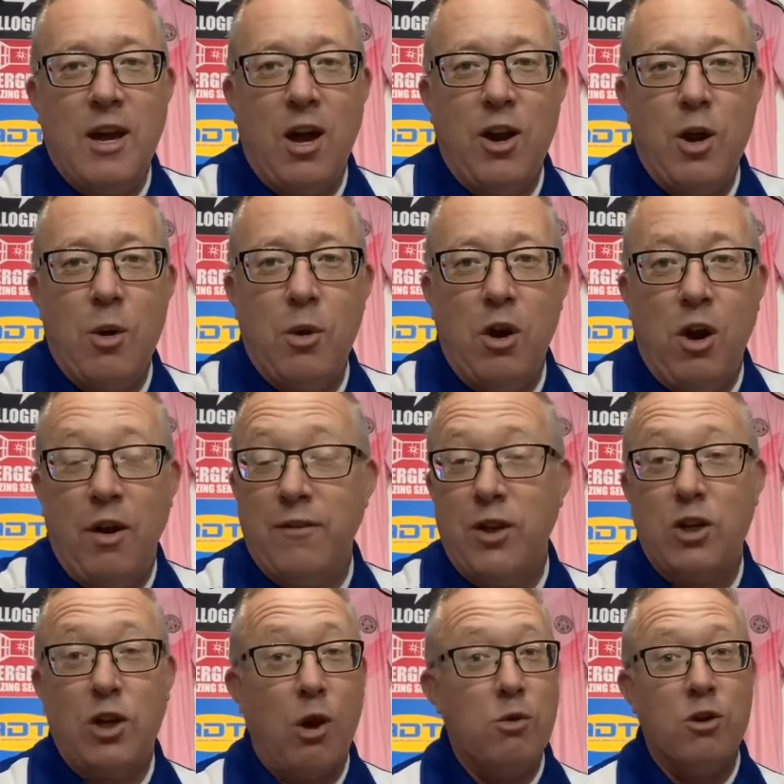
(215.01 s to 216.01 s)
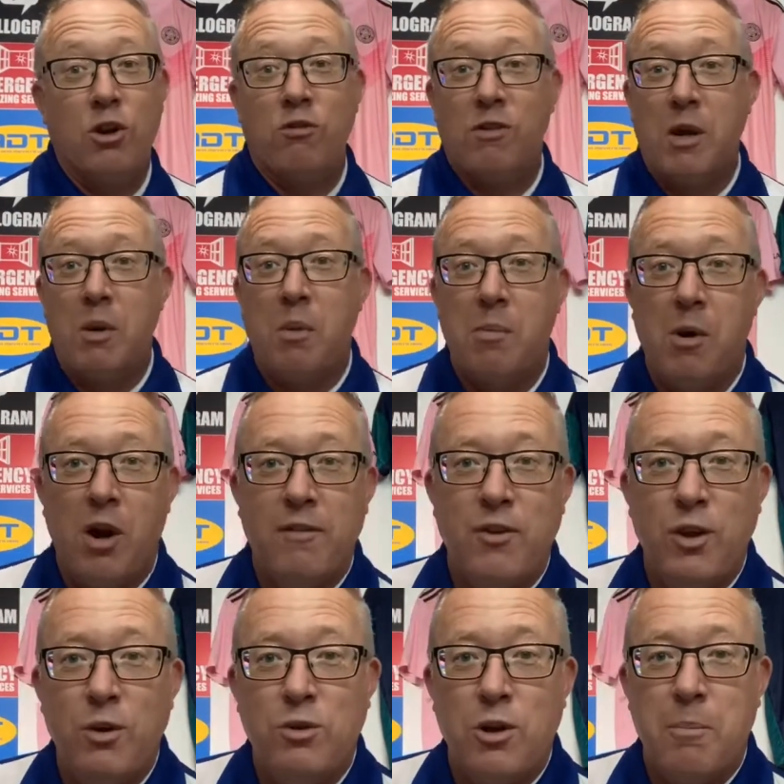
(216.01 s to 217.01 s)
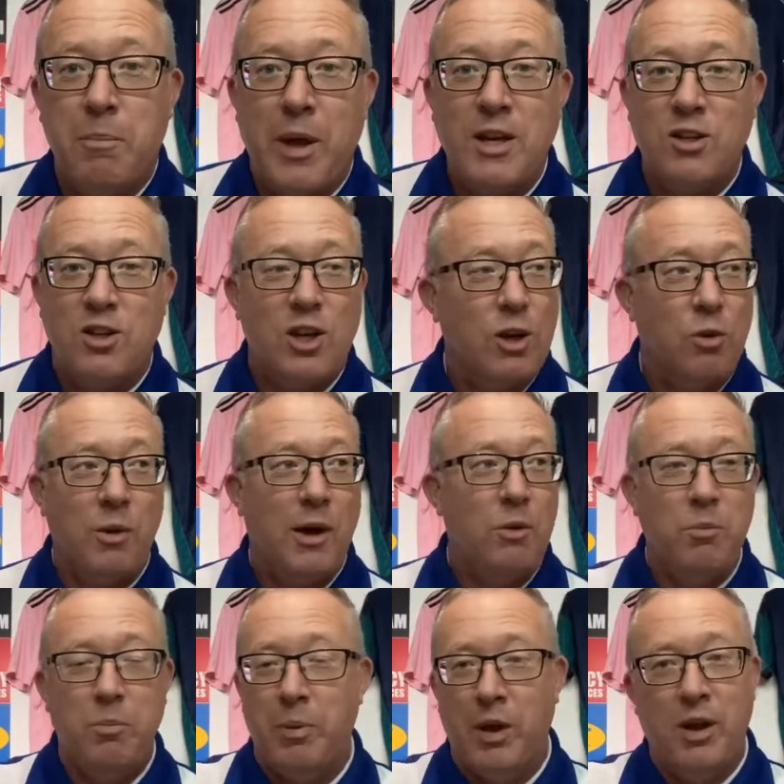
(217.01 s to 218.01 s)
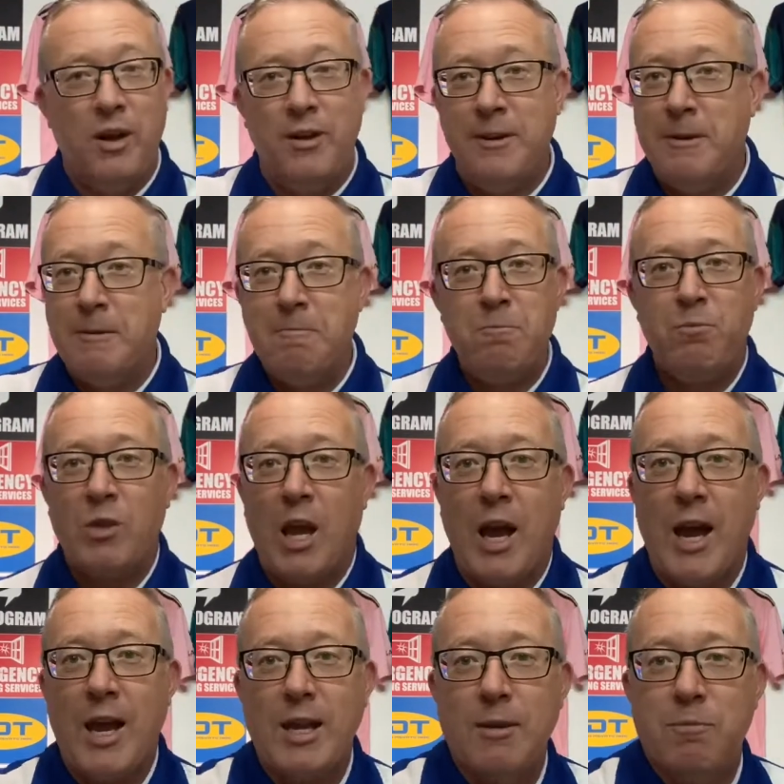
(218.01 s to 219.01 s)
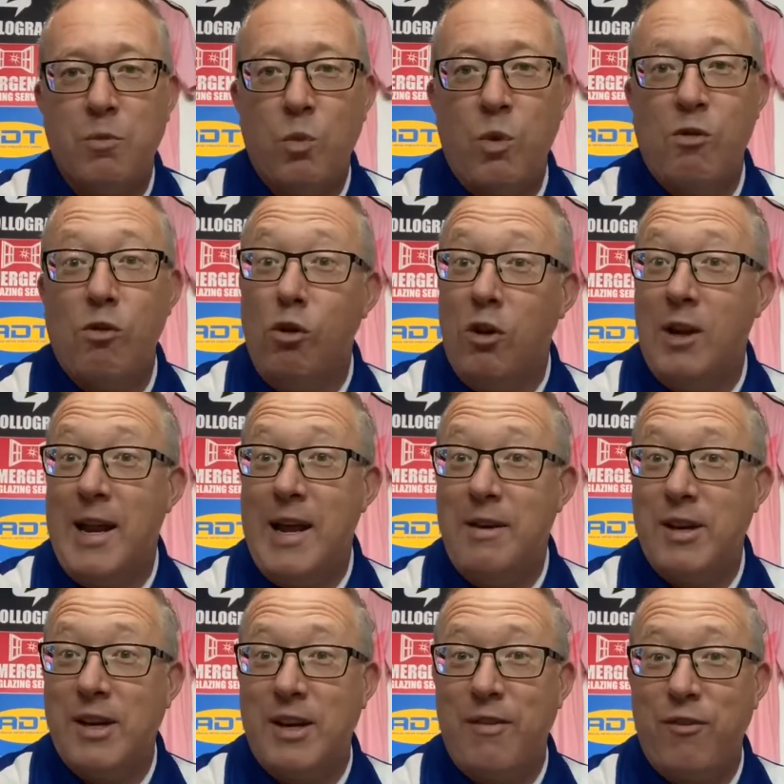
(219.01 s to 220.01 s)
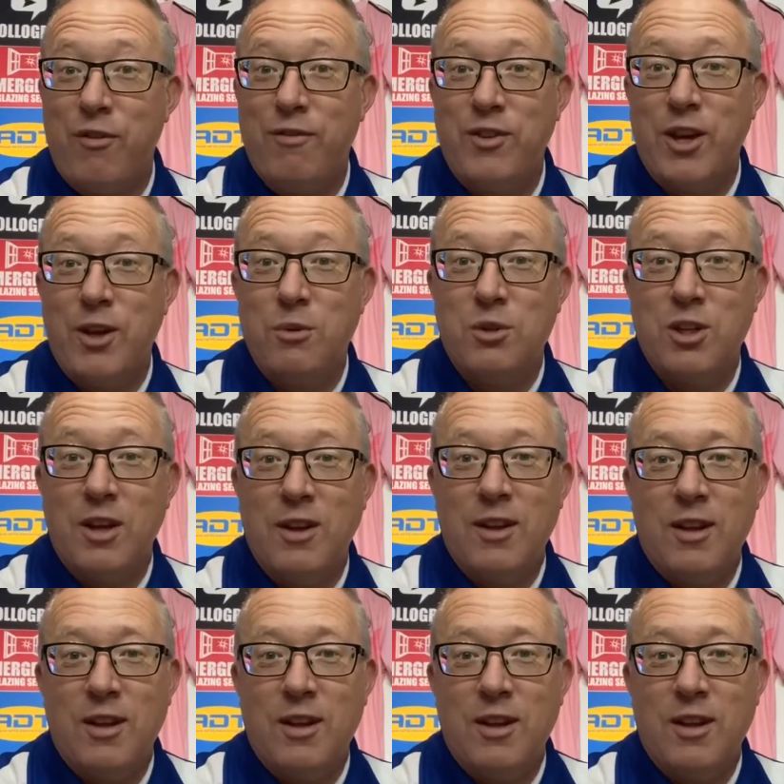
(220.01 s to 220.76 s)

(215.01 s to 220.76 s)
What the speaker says: I know a lot of you don't agree with my views on Ben Chilwell, but hey, we're all allowed our different views.